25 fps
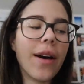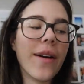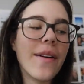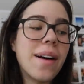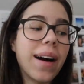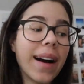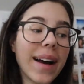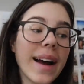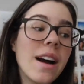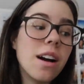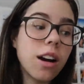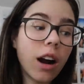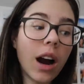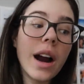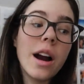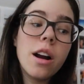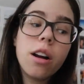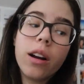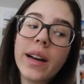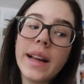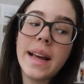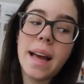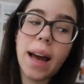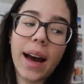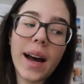though I, I
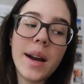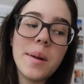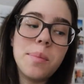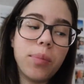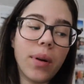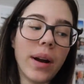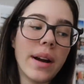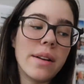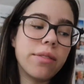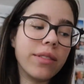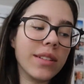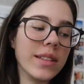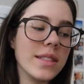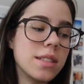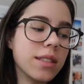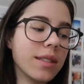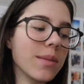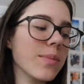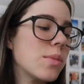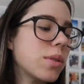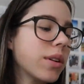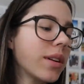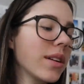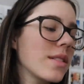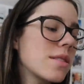already had breakfast this
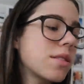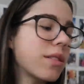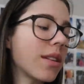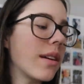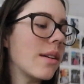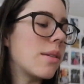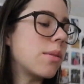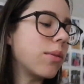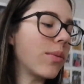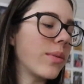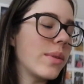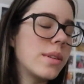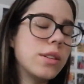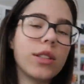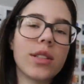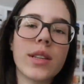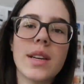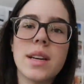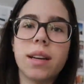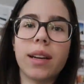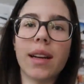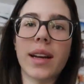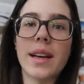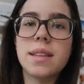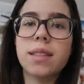morning, so we just
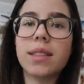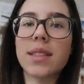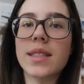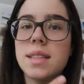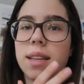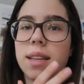get a nice